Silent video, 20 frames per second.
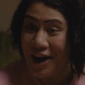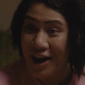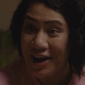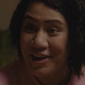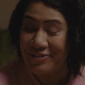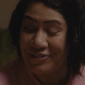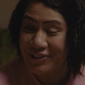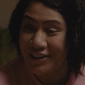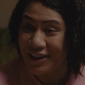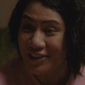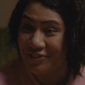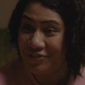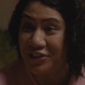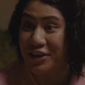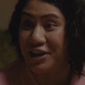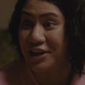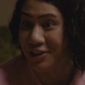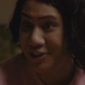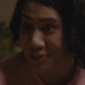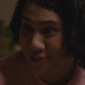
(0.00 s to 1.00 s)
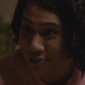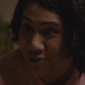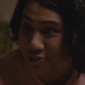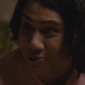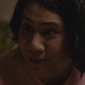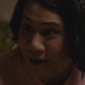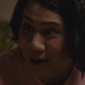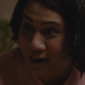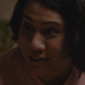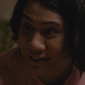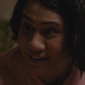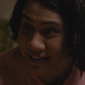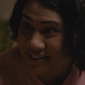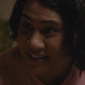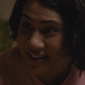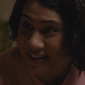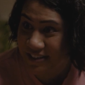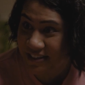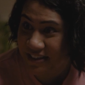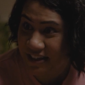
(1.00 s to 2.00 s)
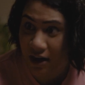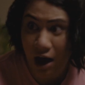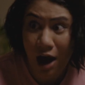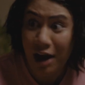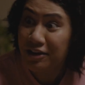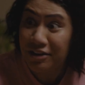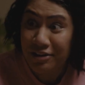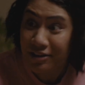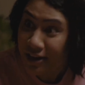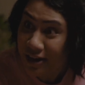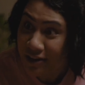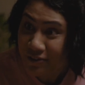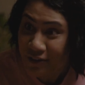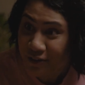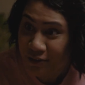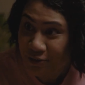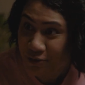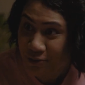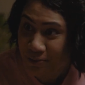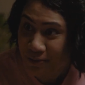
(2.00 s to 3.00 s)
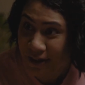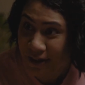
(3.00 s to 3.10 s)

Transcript: I've left a huge pile next to the sink. I never do